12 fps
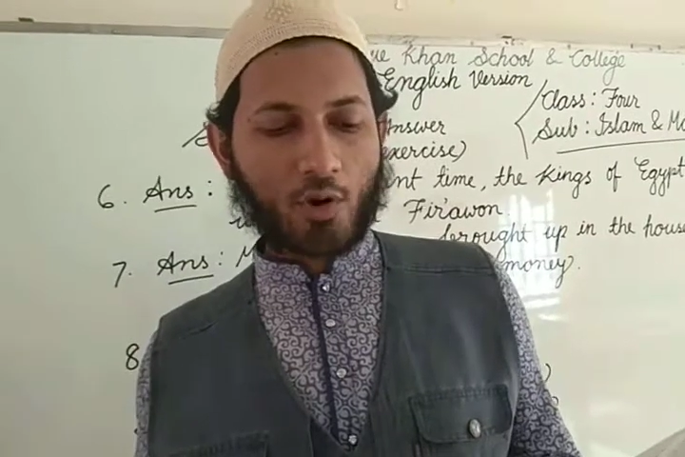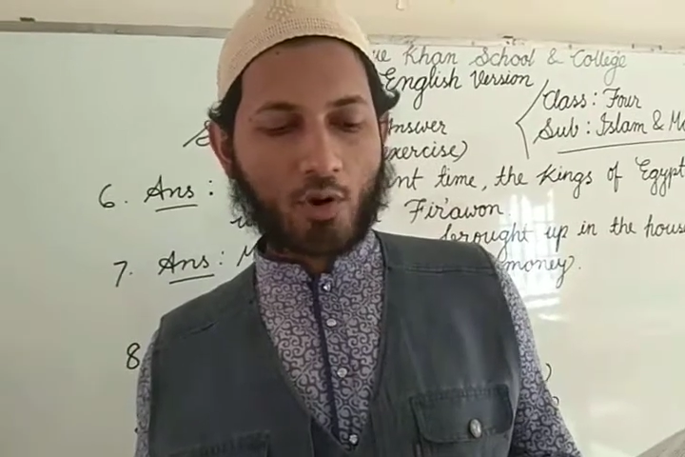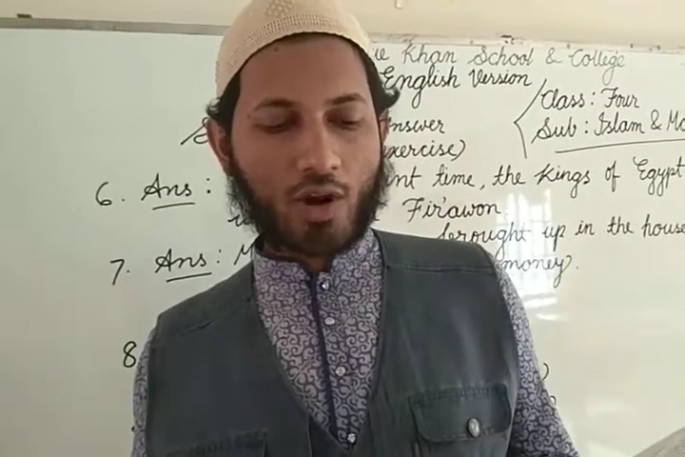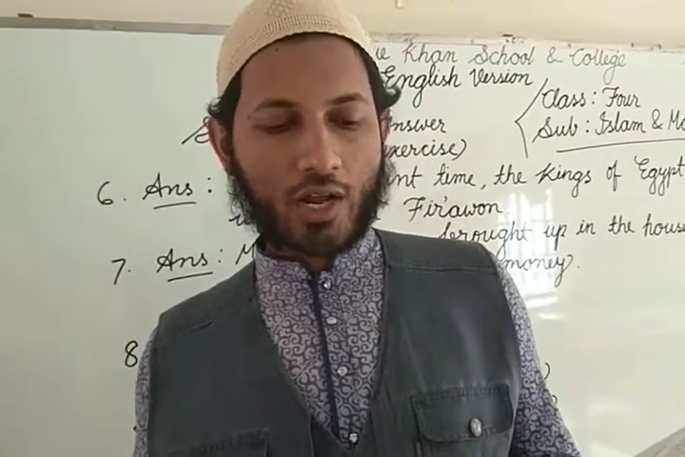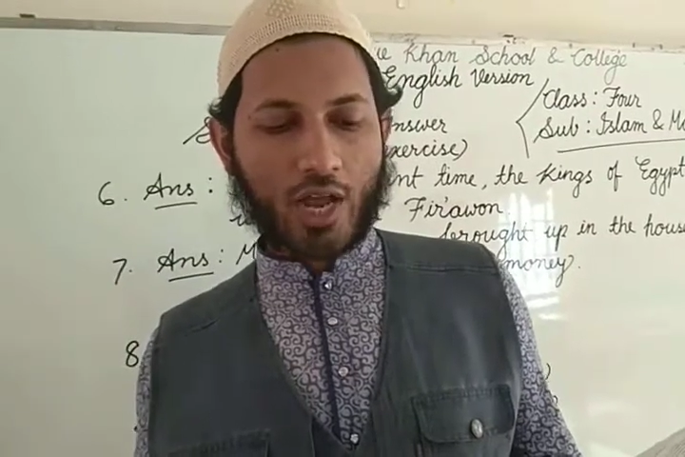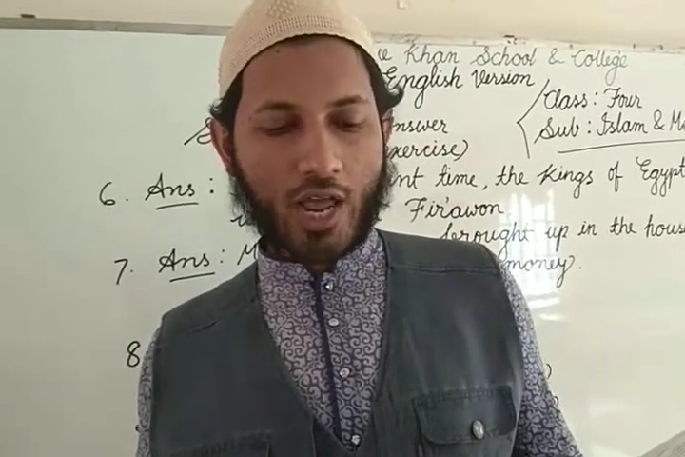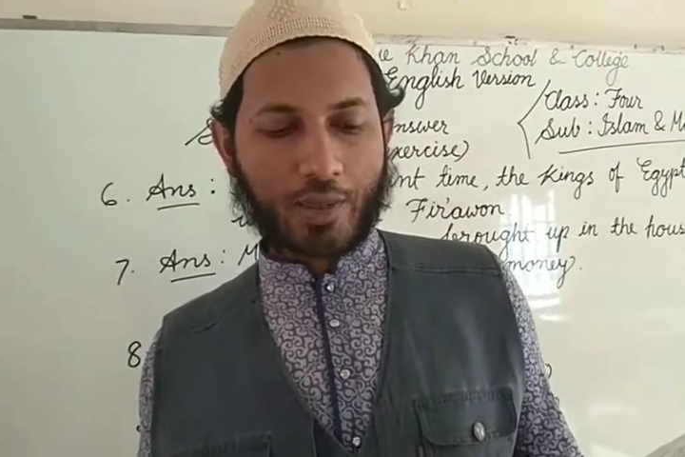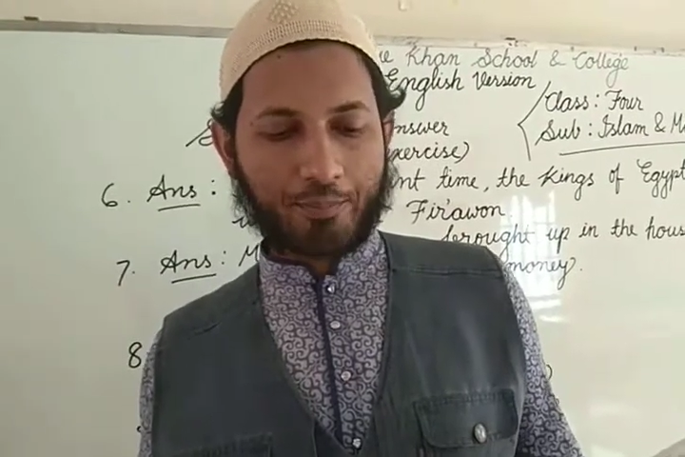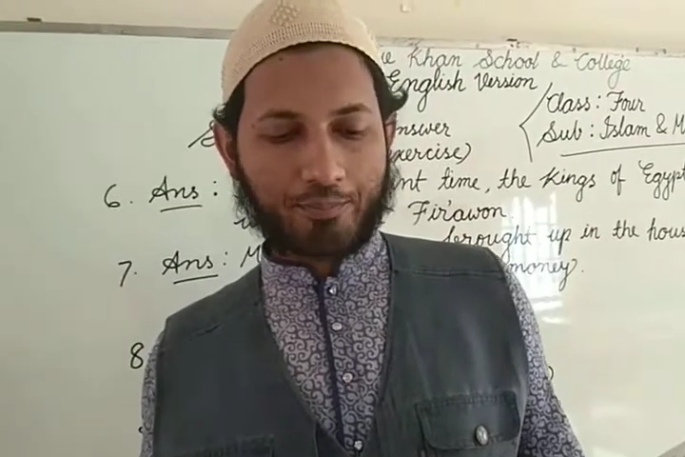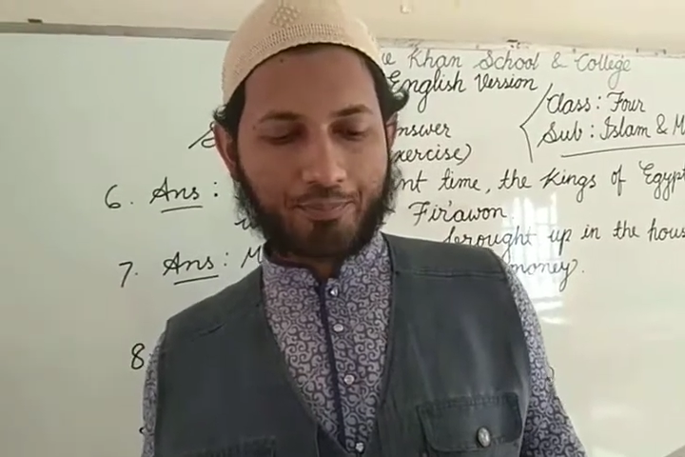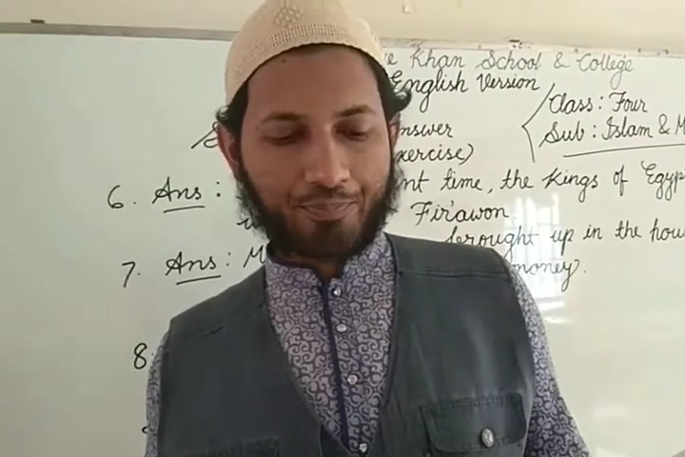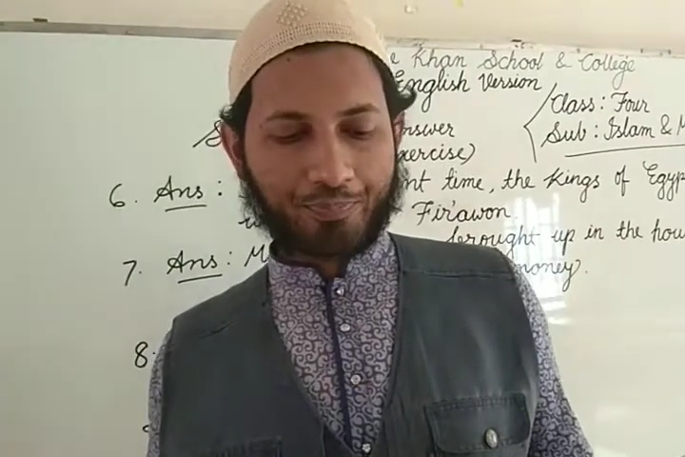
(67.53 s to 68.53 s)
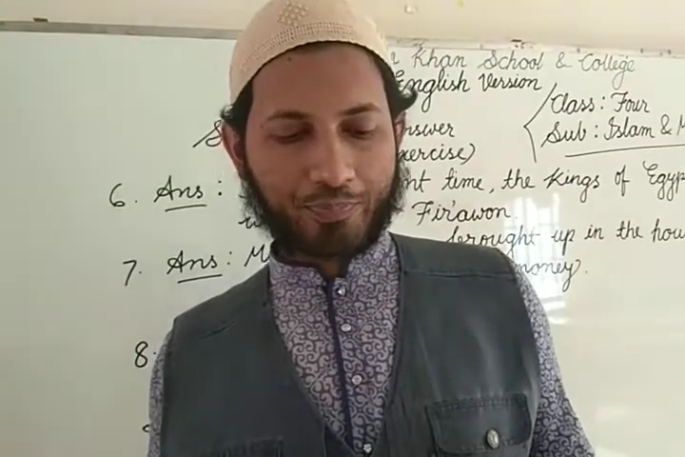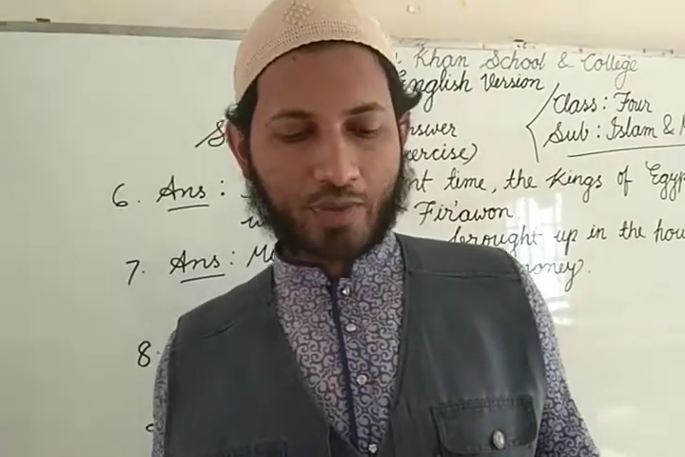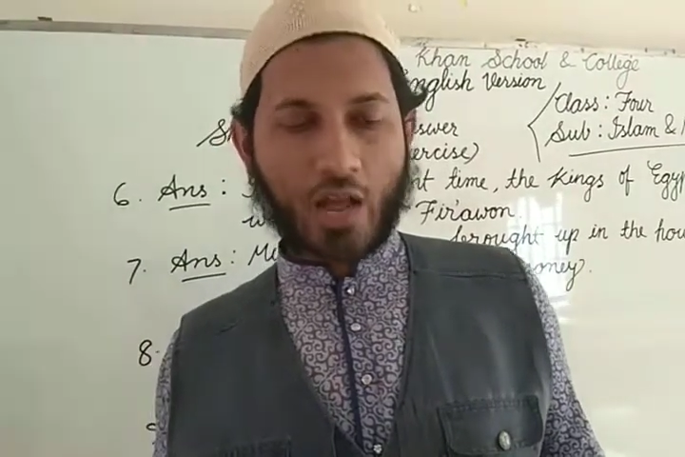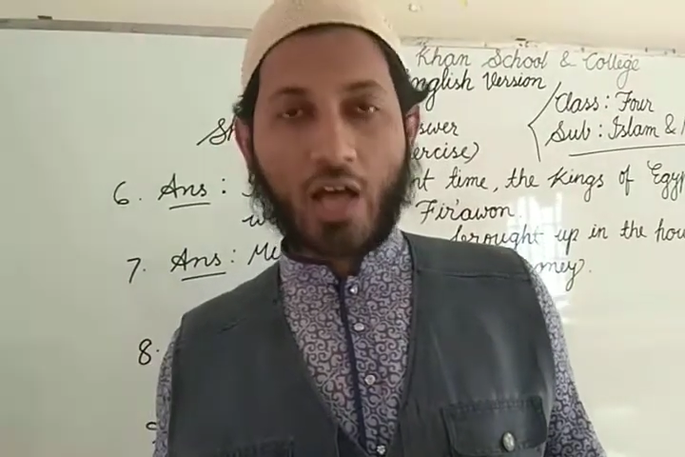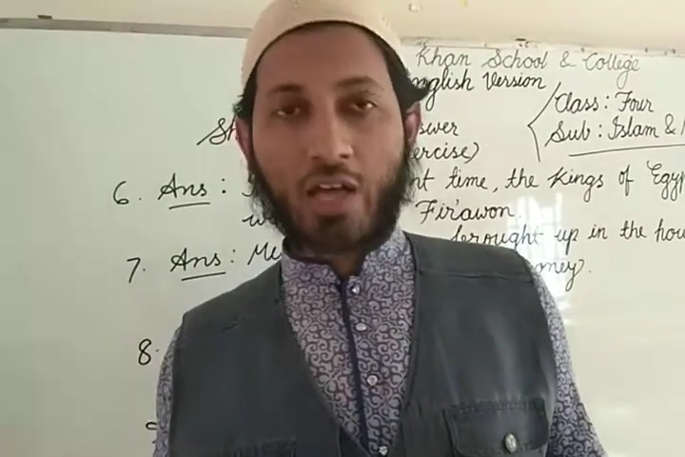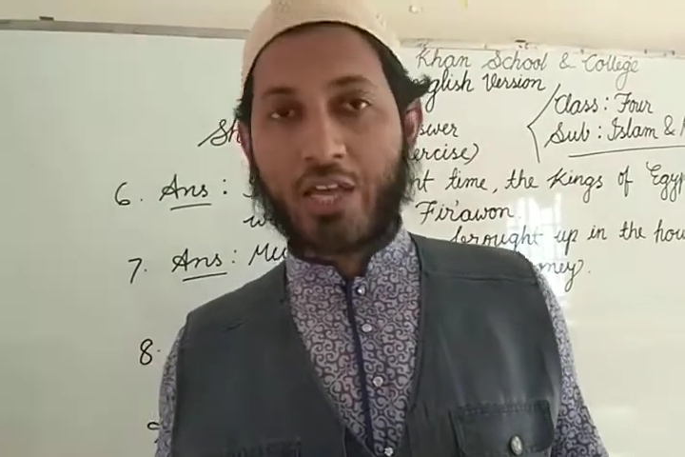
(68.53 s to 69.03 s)
or
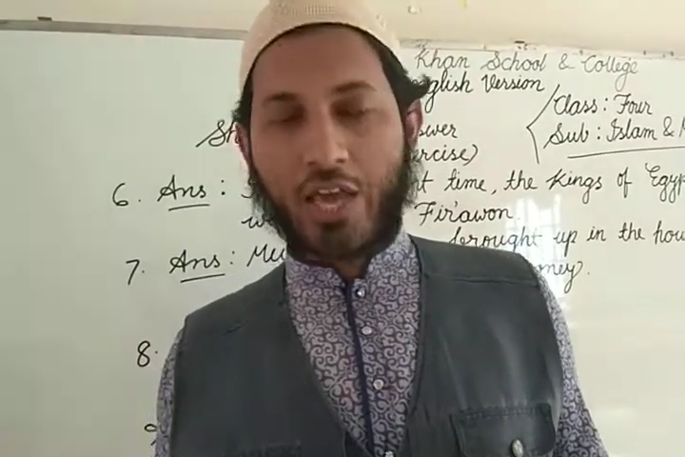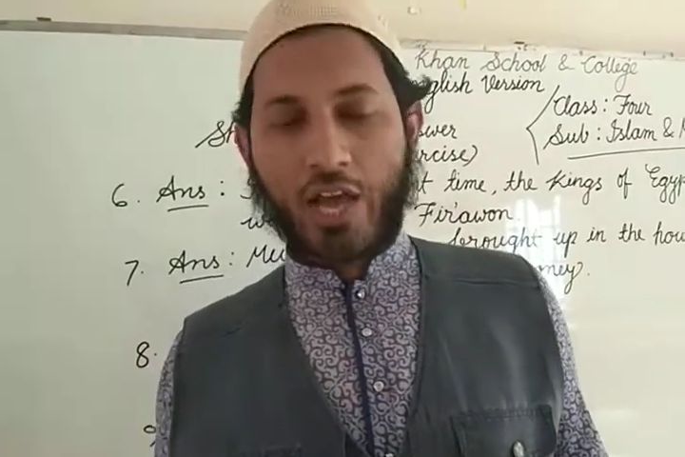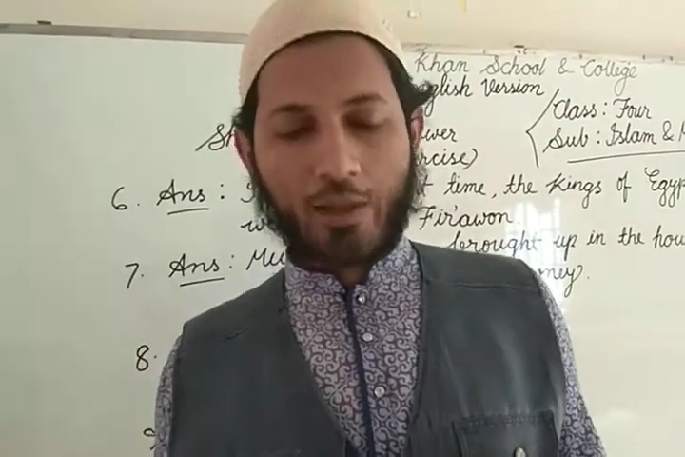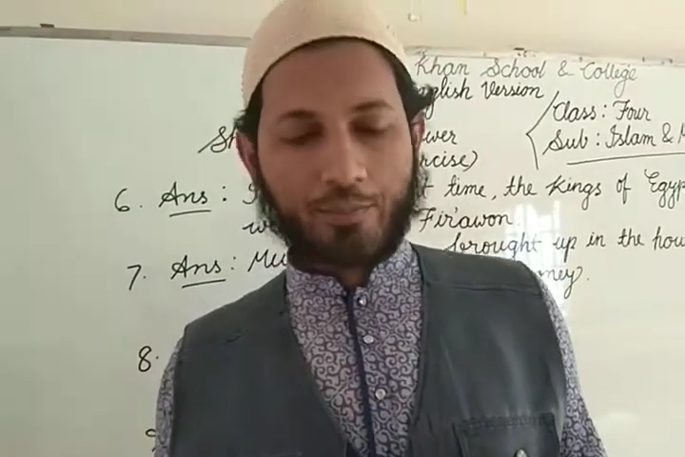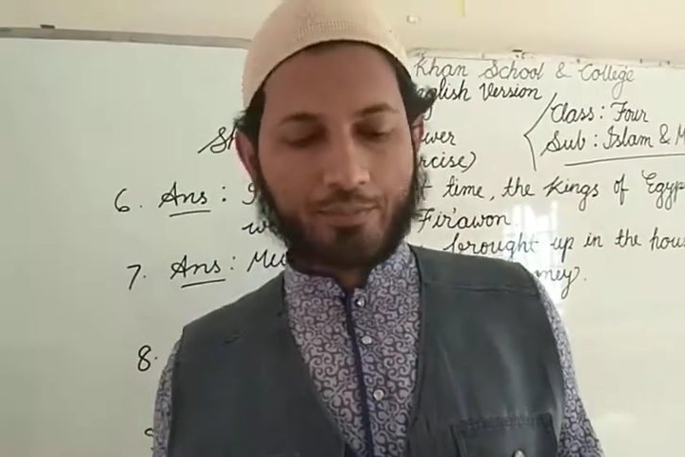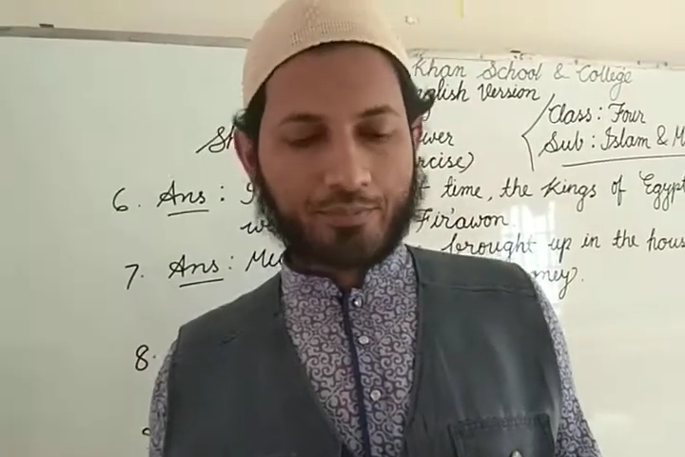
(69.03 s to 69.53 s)
Akiab.